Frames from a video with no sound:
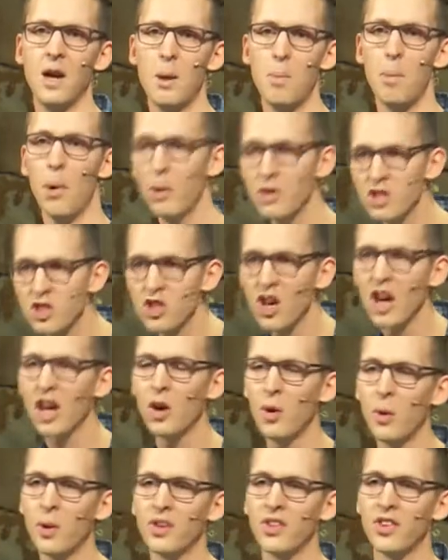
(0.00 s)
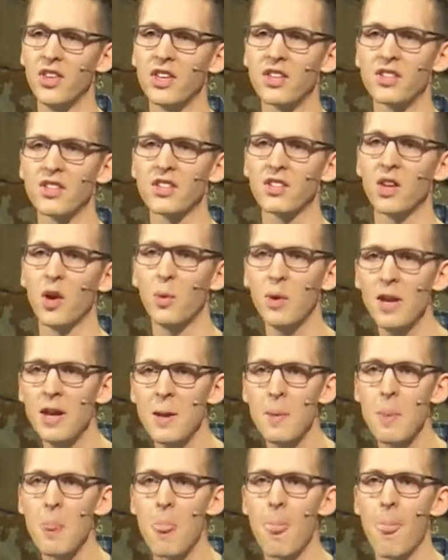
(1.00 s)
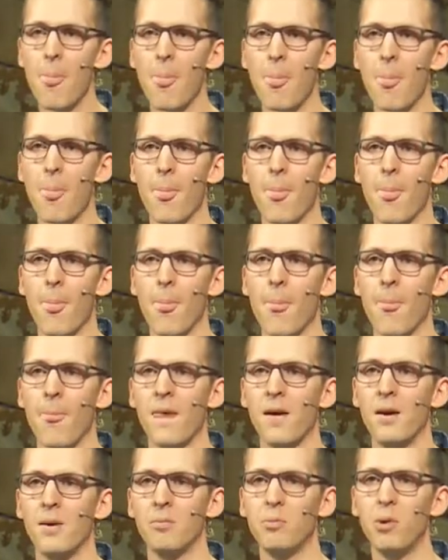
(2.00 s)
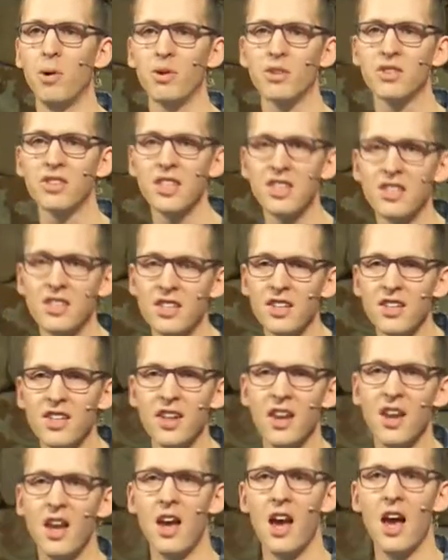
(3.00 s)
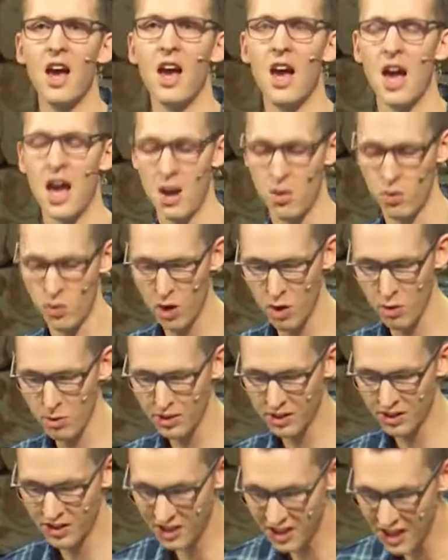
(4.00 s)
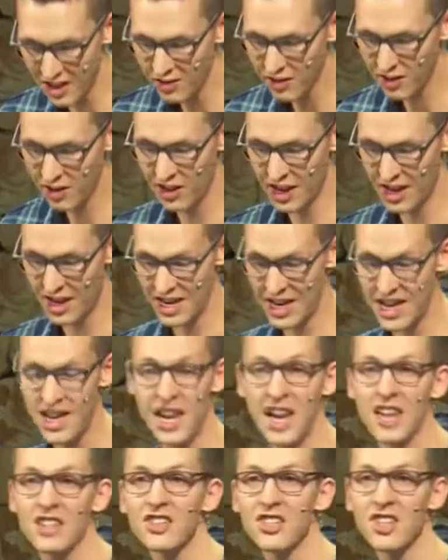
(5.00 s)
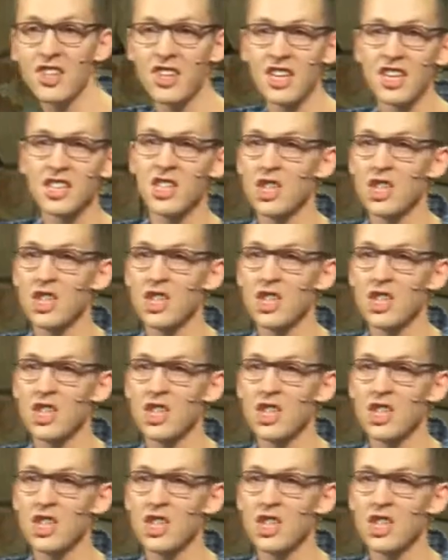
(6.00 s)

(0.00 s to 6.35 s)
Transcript: But we struggle with this, don't we? Paul says in uh, Romans seven that he does the things